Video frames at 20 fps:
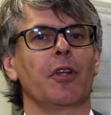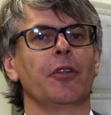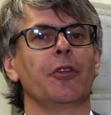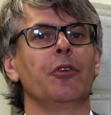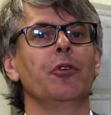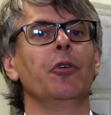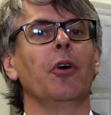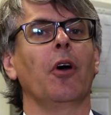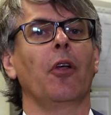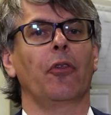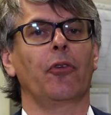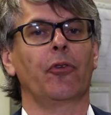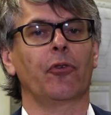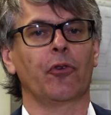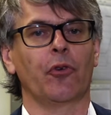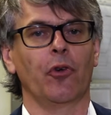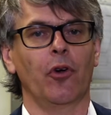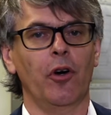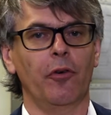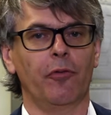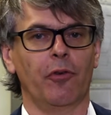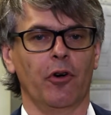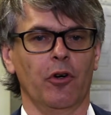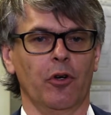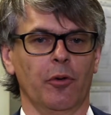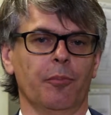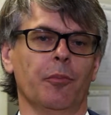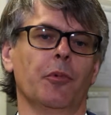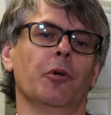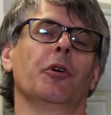a new server
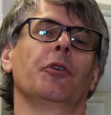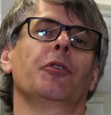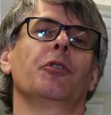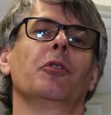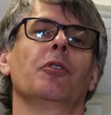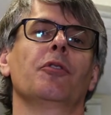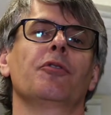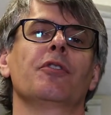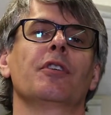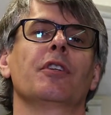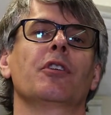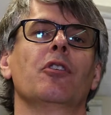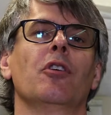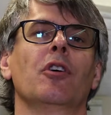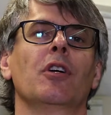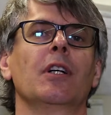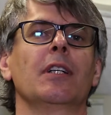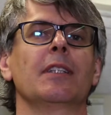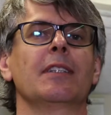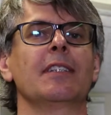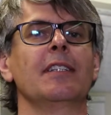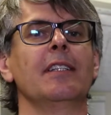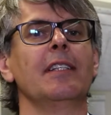on module, the Conga